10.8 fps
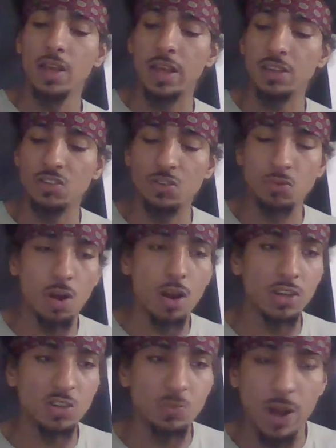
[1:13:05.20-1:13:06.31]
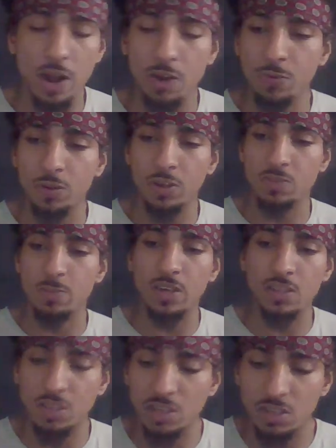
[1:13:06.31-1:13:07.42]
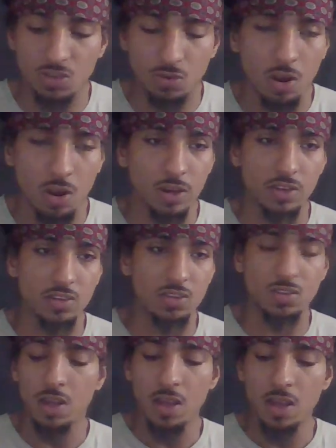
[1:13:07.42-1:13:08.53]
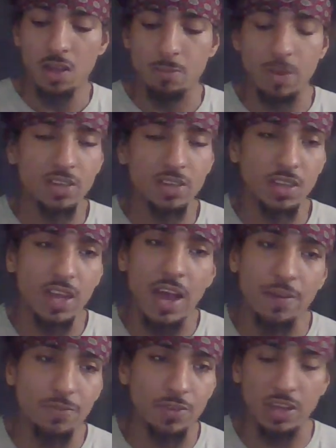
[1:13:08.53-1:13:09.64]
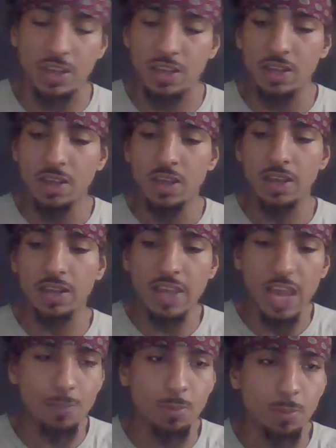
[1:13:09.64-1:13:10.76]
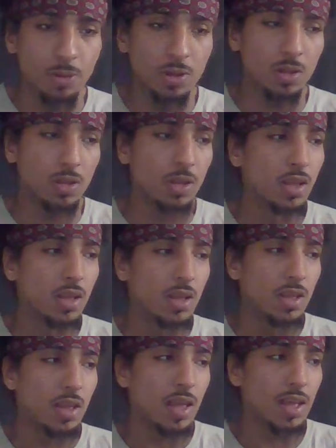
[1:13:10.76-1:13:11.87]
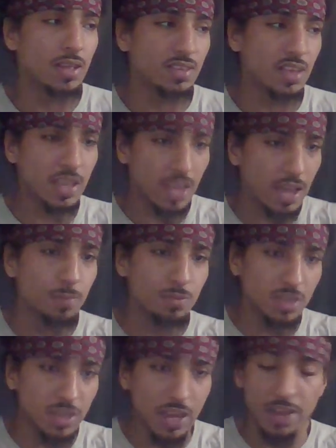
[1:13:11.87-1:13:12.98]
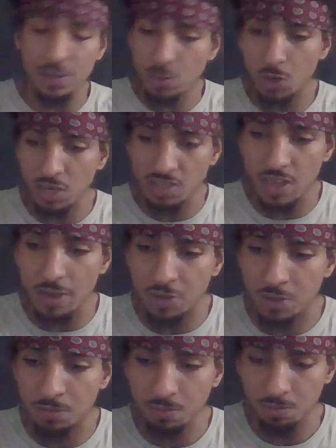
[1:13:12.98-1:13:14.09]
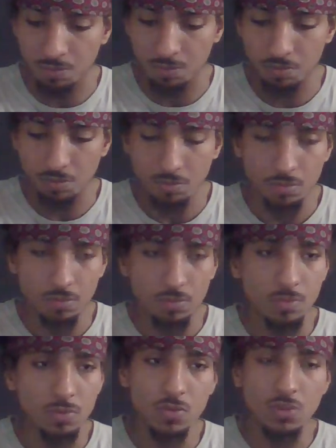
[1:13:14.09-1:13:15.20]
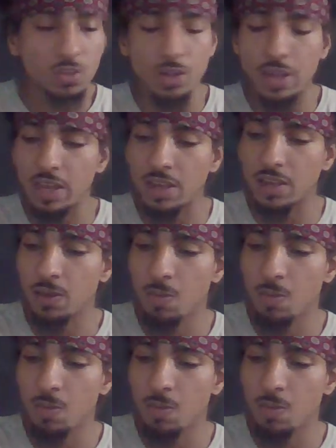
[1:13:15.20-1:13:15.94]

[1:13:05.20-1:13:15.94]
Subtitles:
as strong, as powerful, as mentally strong, and as mentally confident and capable as I am today at 27. So, like,